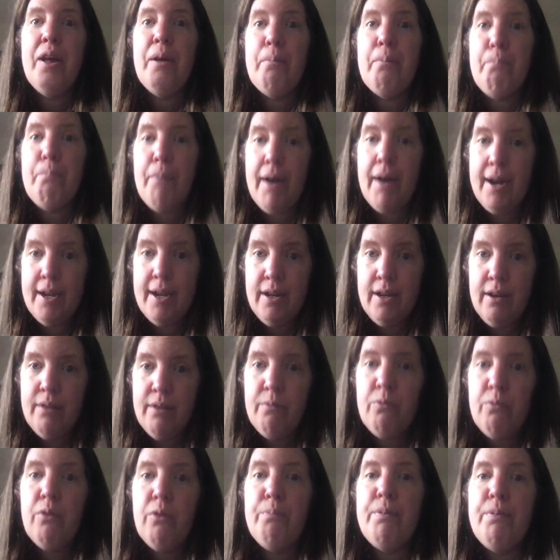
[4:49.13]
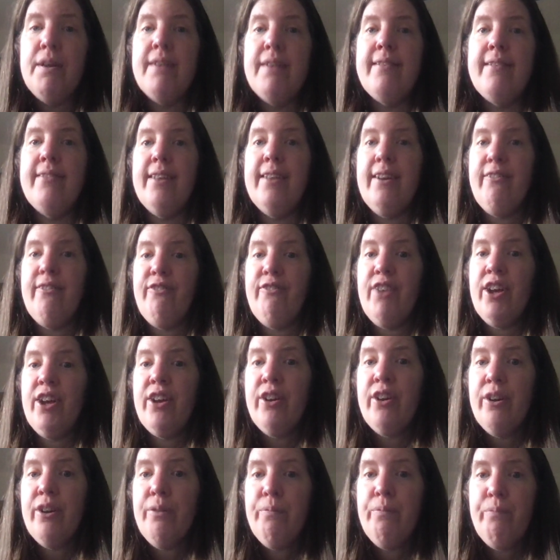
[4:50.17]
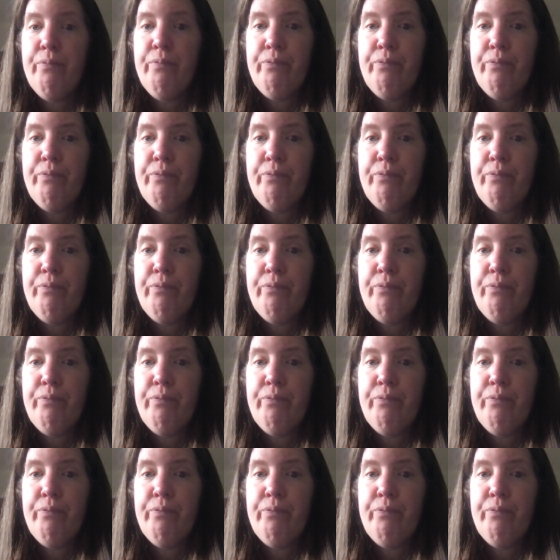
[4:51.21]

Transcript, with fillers: Mine will be a stick figure.